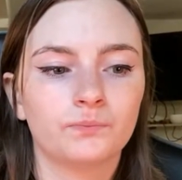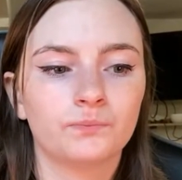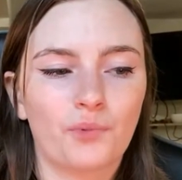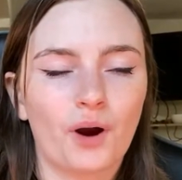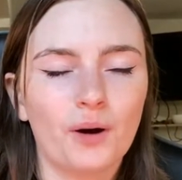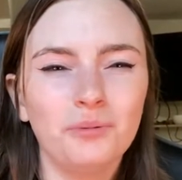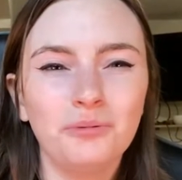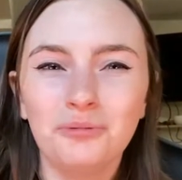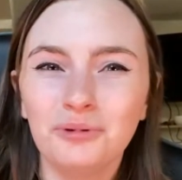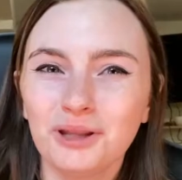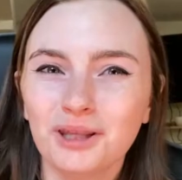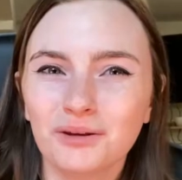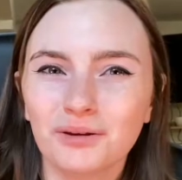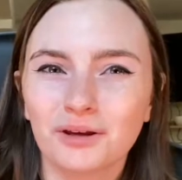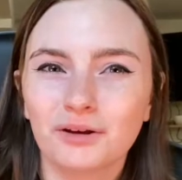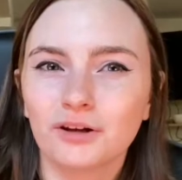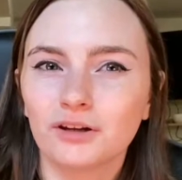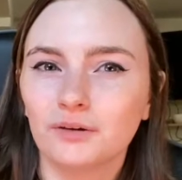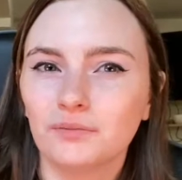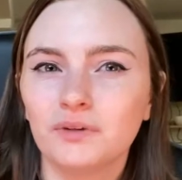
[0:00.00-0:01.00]
probably
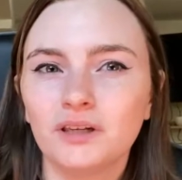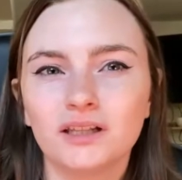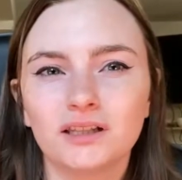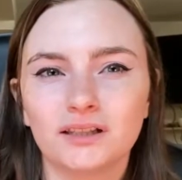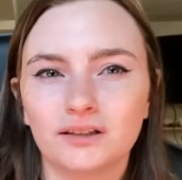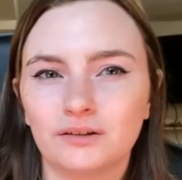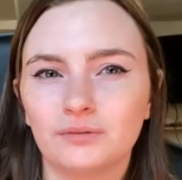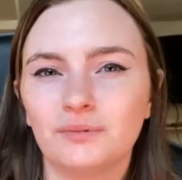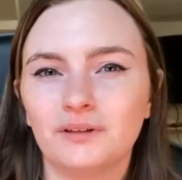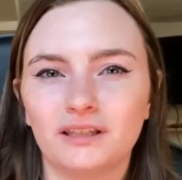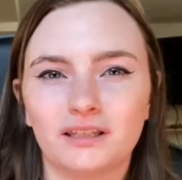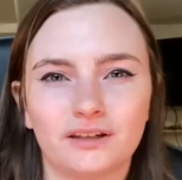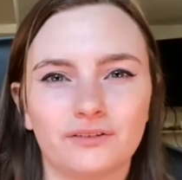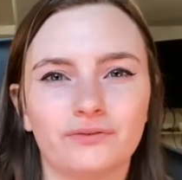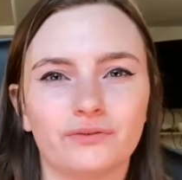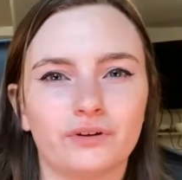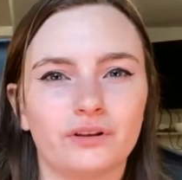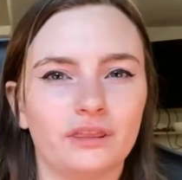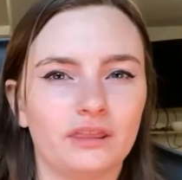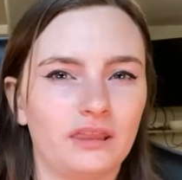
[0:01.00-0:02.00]
going to be a little bit
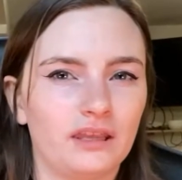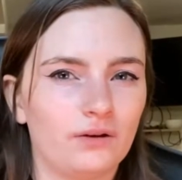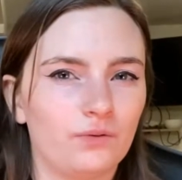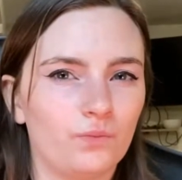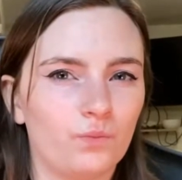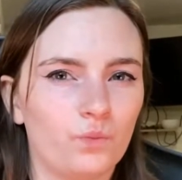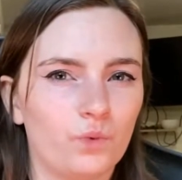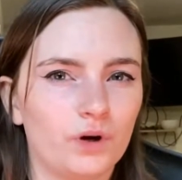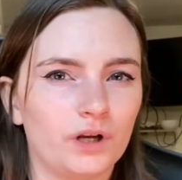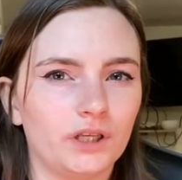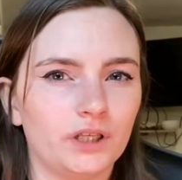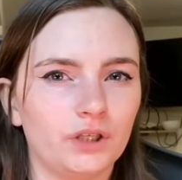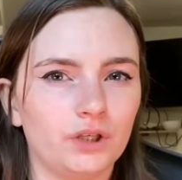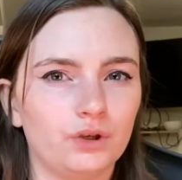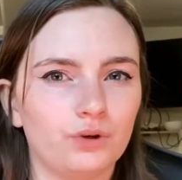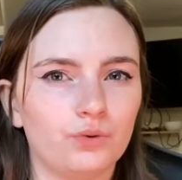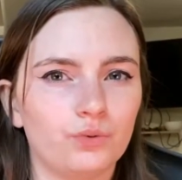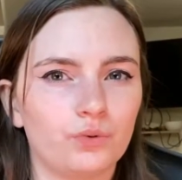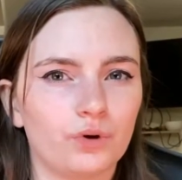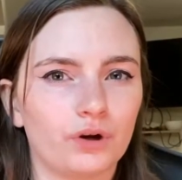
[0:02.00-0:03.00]
different than what
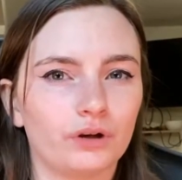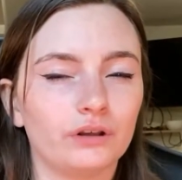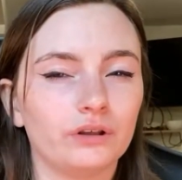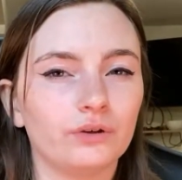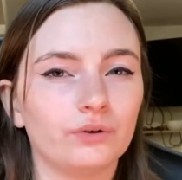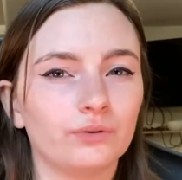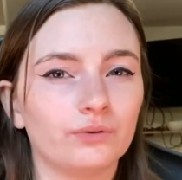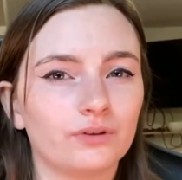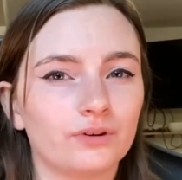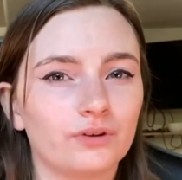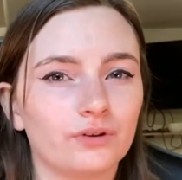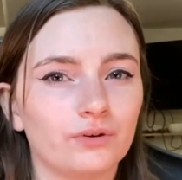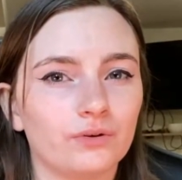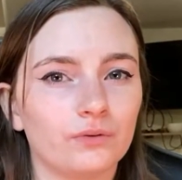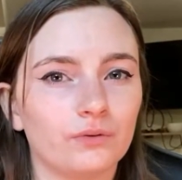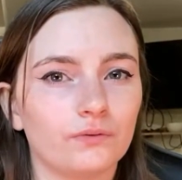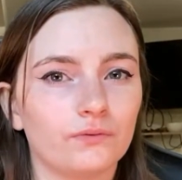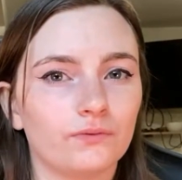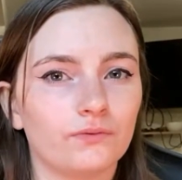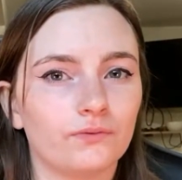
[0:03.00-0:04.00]
you are used
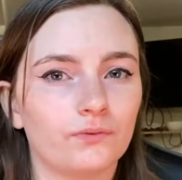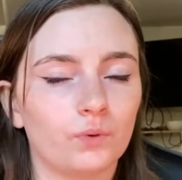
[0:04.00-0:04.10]
to